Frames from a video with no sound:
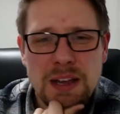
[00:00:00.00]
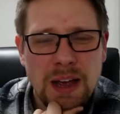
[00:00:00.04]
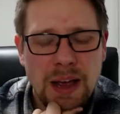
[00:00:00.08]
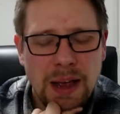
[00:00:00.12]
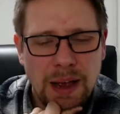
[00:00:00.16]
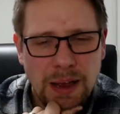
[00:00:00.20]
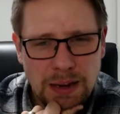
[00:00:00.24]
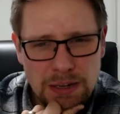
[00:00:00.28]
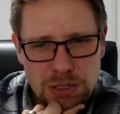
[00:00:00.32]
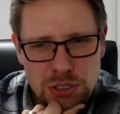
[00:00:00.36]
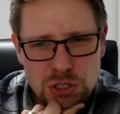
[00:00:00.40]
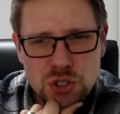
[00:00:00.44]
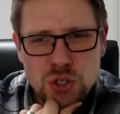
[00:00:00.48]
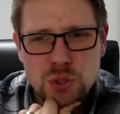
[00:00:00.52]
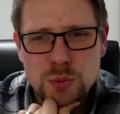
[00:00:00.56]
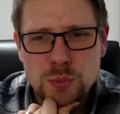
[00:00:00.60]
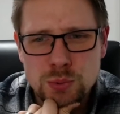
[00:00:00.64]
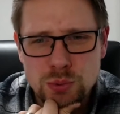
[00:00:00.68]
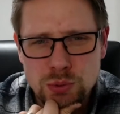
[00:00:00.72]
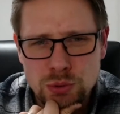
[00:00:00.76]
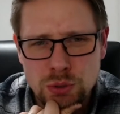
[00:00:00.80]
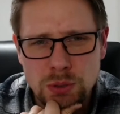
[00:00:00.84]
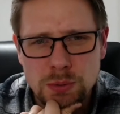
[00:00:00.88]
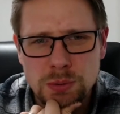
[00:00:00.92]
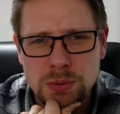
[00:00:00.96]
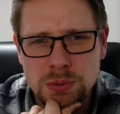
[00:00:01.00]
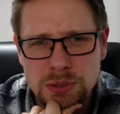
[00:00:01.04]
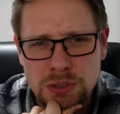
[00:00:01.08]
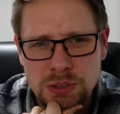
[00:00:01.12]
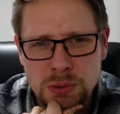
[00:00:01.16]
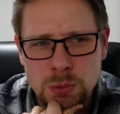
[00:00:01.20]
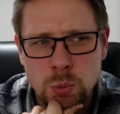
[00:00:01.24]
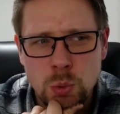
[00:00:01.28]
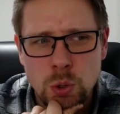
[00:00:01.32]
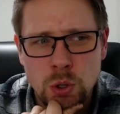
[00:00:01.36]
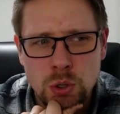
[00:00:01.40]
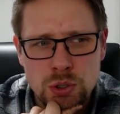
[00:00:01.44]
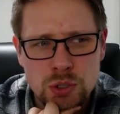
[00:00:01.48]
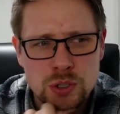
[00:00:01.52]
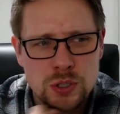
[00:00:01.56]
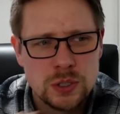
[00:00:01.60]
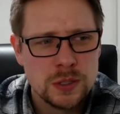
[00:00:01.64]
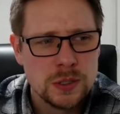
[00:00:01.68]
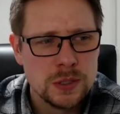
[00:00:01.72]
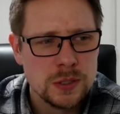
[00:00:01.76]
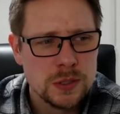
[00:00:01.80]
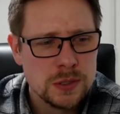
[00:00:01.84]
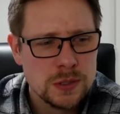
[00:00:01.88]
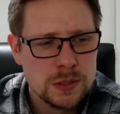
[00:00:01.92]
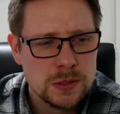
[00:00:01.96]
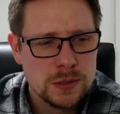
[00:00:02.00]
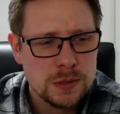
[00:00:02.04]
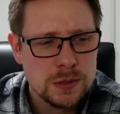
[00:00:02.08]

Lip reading: I should probably watch this.